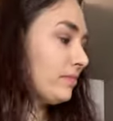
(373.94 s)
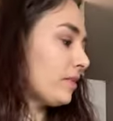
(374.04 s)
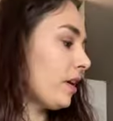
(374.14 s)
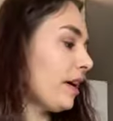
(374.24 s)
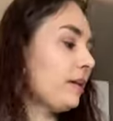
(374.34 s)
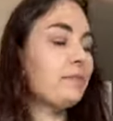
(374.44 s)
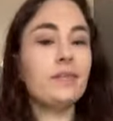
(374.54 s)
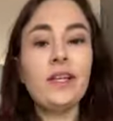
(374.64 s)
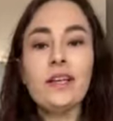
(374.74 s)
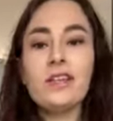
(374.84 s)
Alright,
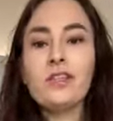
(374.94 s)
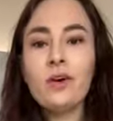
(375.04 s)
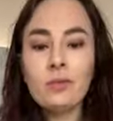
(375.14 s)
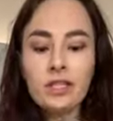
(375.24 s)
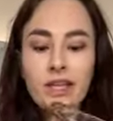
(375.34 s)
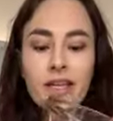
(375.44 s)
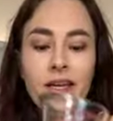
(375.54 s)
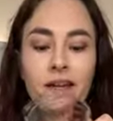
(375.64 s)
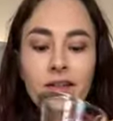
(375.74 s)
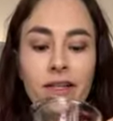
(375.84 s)
so I'm just gonna get
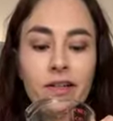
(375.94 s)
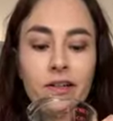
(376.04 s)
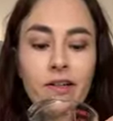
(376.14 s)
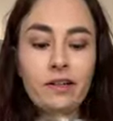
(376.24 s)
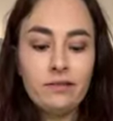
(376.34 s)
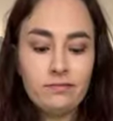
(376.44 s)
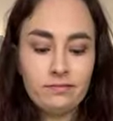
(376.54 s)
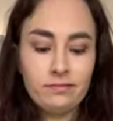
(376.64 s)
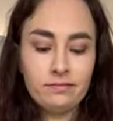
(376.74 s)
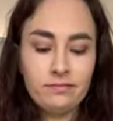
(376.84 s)
a little
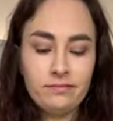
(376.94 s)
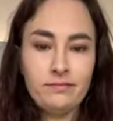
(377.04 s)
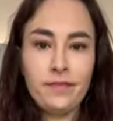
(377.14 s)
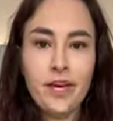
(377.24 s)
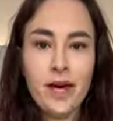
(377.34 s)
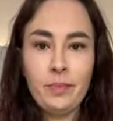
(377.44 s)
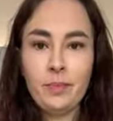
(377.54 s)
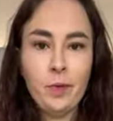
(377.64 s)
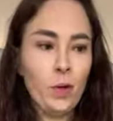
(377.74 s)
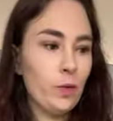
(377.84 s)
cup,
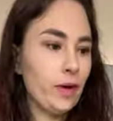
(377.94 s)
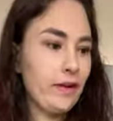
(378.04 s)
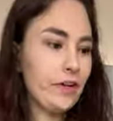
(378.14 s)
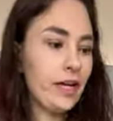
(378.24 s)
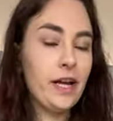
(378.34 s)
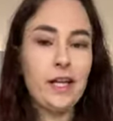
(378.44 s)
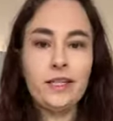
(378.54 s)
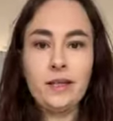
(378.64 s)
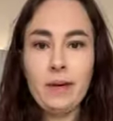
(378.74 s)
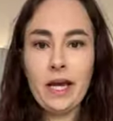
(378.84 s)
bowl, whatever,
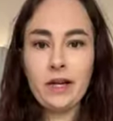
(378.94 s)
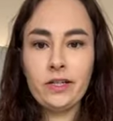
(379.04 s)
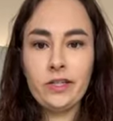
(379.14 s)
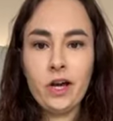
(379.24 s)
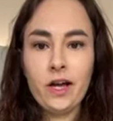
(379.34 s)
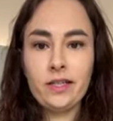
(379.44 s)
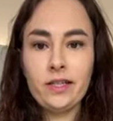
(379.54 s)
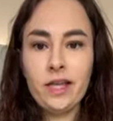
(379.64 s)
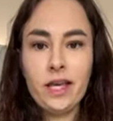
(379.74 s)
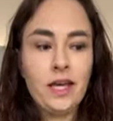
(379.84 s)
to make our
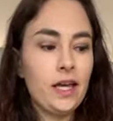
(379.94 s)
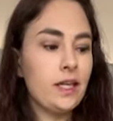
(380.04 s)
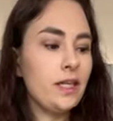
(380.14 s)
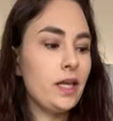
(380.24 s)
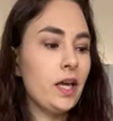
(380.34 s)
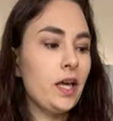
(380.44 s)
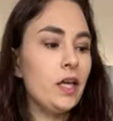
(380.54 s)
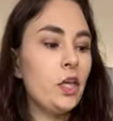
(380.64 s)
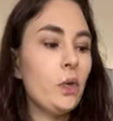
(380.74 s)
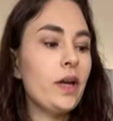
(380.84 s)
sauce, and
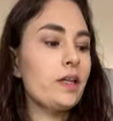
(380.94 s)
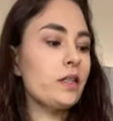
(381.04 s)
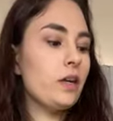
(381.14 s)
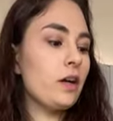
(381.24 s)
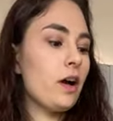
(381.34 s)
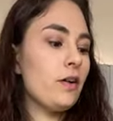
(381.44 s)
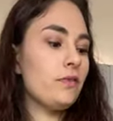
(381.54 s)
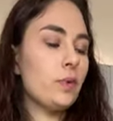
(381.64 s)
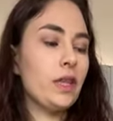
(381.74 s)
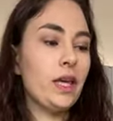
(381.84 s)
you wanna start off
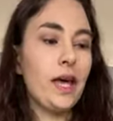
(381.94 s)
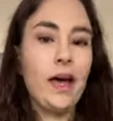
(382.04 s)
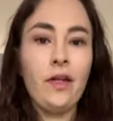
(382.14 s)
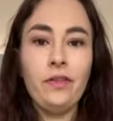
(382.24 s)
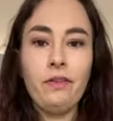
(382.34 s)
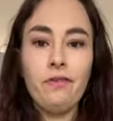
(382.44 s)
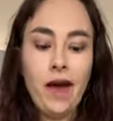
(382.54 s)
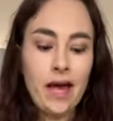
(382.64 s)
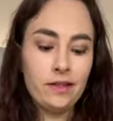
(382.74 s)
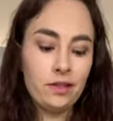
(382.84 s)
with like a healthy
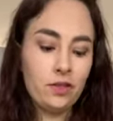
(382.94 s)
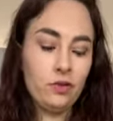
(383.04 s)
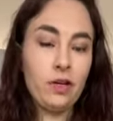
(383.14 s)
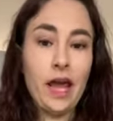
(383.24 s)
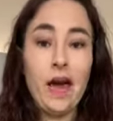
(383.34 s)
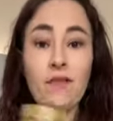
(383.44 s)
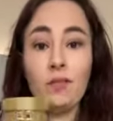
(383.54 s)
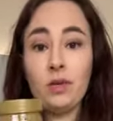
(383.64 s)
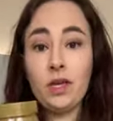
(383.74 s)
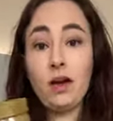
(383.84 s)
fat, so you could have it
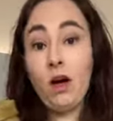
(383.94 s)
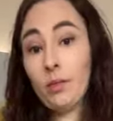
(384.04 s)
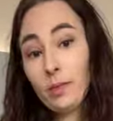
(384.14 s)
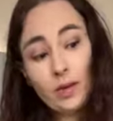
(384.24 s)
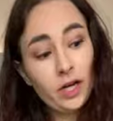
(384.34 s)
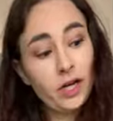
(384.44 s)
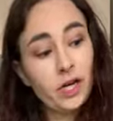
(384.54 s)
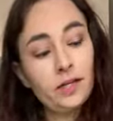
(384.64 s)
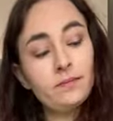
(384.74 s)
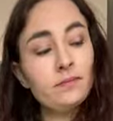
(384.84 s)
be almond
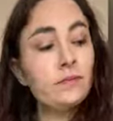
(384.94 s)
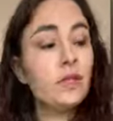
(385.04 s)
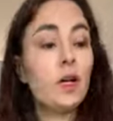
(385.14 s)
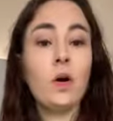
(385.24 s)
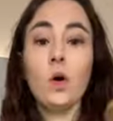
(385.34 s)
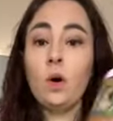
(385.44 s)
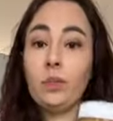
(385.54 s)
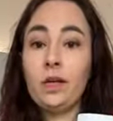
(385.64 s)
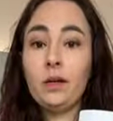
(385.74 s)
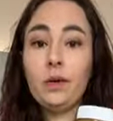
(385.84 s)
butter, or
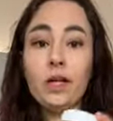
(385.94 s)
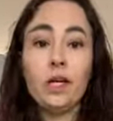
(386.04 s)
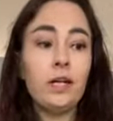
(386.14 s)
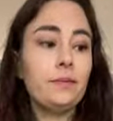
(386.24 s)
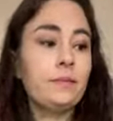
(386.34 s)
peanut butter,